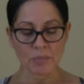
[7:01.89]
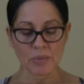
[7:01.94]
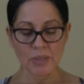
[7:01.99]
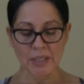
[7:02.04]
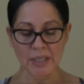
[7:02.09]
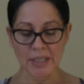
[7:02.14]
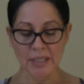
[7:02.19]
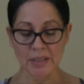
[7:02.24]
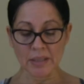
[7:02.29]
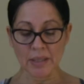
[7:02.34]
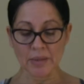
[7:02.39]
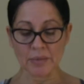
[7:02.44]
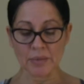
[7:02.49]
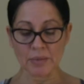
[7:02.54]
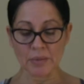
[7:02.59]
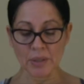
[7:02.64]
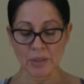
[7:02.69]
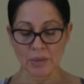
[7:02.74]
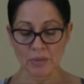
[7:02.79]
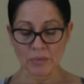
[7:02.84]
and will heal on
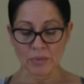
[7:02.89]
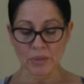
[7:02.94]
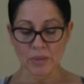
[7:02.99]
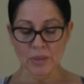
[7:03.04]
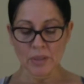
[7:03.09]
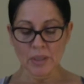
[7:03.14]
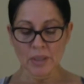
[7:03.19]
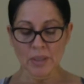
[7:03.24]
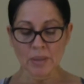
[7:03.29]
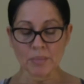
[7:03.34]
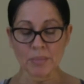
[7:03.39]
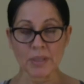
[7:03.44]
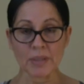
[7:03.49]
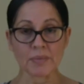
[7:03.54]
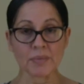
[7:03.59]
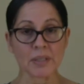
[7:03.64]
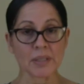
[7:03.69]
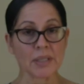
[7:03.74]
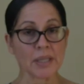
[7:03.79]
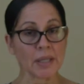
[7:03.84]
their own.
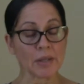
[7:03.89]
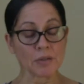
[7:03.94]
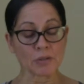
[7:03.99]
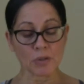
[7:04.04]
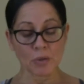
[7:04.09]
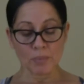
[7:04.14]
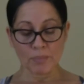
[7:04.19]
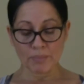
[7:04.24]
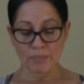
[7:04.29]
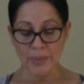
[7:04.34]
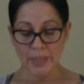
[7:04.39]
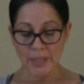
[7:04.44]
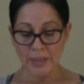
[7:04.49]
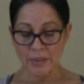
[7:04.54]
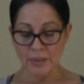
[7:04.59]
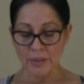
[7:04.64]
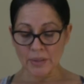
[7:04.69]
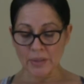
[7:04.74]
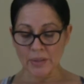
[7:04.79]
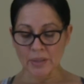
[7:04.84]
But if the tears are
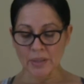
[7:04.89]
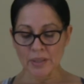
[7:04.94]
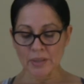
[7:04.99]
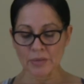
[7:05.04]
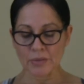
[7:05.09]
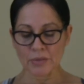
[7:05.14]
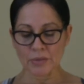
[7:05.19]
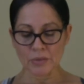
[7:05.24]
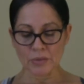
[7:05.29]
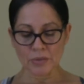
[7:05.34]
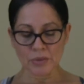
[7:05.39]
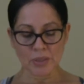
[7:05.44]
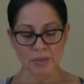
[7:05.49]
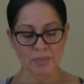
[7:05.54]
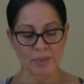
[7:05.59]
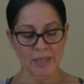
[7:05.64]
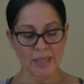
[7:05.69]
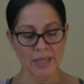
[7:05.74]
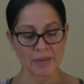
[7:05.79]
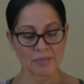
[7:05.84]
bigger, a
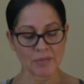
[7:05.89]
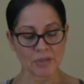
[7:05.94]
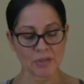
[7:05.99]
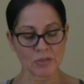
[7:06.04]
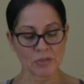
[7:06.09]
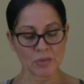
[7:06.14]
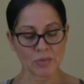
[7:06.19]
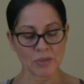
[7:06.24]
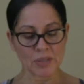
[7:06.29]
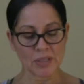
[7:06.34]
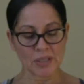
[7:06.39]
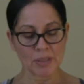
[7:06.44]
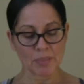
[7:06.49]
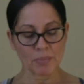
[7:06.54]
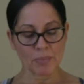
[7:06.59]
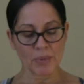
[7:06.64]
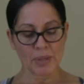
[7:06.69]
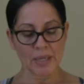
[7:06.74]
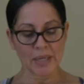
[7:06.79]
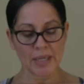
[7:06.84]
surgeon may have to sew the
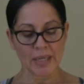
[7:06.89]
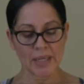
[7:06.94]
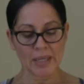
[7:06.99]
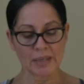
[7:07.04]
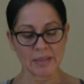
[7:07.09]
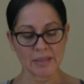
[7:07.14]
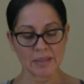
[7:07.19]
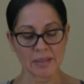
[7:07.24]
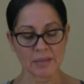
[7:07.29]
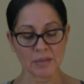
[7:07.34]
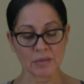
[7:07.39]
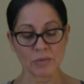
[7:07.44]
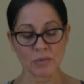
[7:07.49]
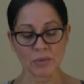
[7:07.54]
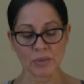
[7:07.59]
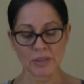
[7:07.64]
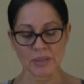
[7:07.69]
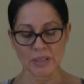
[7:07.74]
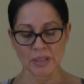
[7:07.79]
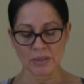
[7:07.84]
separated ends of the
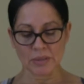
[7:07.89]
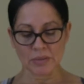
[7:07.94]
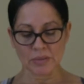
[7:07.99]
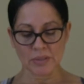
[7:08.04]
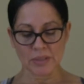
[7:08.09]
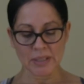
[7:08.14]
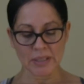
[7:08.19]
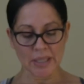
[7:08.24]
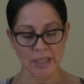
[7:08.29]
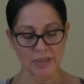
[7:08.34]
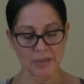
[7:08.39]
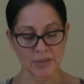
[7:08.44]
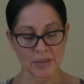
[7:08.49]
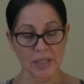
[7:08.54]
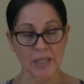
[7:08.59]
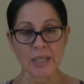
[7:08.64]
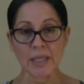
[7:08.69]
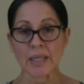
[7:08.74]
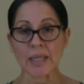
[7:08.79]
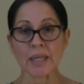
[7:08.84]
torn tissues
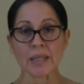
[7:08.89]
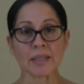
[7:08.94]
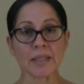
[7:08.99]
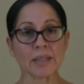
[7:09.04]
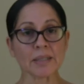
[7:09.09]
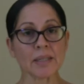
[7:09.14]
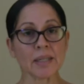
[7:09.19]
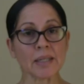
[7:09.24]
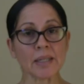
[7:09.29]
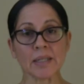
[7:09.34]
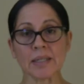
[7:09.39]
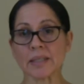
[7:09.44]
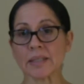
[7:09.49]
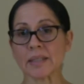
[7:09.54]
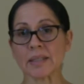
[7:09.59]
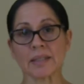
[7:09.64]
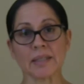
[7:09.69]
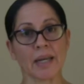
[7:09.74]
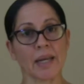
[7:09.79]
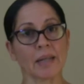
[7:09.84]
together. And that's not an
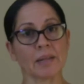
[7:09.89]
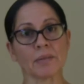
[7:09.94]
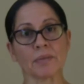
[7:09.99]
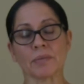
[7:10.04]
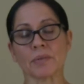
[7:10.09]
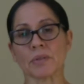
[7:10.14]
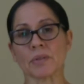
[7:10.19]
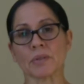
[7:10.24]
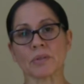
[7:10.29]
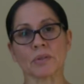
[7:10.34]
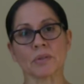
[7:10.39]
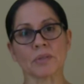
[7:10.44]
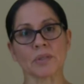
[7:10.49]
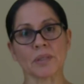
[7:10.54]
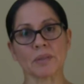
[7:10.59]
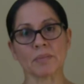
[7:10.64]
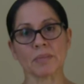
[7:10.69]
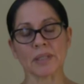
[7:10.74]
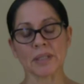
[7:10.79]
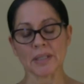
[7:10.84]
easy task for a
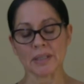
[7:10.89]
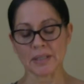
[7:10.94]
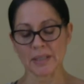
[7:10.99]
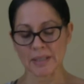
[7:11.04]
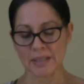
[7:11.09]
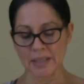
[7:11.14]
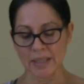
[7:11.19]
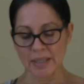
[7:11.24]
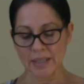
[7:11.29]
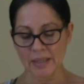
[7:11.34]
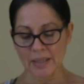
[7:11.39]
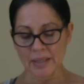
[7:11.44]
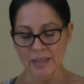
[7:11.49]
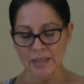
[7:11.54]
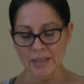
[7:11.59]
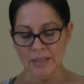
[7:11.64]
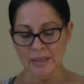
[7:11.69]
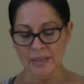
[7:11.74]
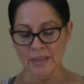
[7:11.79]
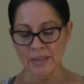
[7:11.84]
surgeon, because it's like
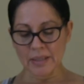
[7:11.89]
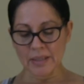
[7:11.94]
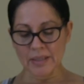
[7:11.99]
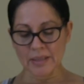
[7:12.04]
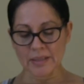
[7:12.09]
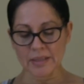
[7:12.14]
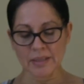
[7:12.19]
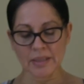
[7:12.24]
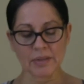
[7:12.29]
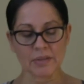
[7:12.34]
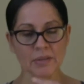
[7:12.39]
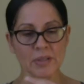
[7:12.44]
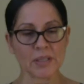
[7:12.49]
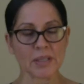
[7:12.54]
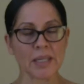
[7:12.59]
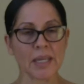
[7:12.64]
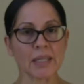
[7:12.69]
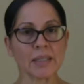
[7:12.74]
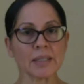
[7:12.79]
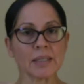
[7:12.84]

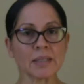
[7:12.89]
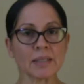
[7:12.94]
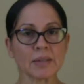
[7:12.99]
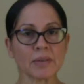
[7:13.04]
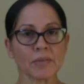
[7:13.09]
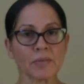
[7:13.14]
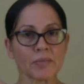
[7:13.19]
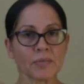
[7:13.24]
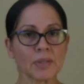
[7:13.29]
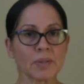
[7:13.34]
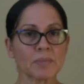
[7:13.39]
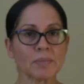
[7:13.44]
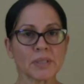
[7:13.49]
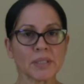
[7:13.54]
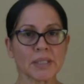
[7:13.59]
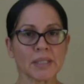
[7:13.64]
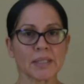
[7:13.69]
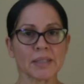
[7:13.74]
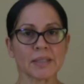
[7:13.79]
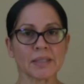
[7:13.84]
the tendons are
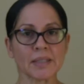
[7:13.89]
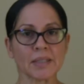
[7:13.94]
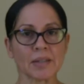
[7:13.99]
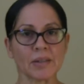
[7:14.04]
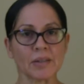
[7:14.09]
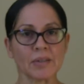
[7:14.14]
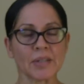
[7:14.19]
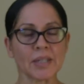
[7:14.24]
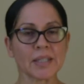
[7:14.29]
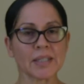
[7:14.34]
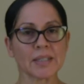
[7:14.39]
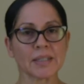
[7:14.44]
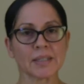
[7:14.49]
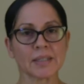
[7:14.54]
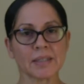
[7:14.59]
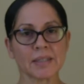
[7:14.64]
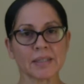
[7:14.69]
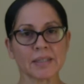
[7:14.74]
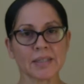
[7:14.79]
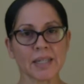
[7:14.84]
flimsy, so
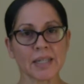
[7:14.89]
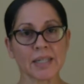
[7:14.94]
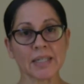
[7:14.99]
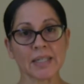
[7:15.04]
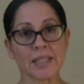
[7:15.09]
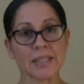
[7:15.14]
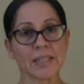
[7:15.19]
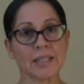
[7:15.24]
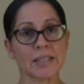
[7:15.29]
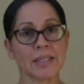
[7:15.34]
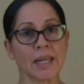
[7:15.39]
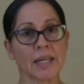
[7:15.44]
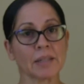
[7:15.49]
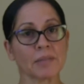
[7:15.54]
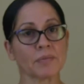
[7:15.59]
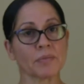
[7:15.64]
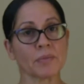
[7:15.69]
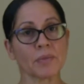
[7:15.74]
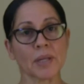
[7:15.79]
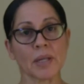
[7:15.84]
it's not an easy
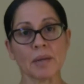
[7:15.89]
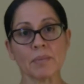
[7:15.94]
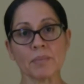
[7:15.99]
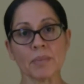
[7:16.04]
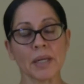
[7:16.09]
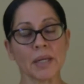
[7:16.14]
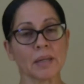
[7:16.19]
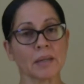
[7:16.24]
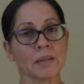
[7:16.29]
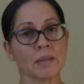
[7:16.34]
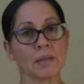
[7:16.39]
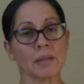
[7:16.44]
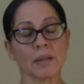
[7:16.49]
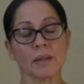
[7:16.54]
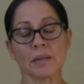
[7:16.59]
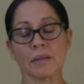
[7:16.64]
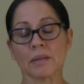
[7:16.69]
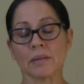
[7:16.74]
task for them, and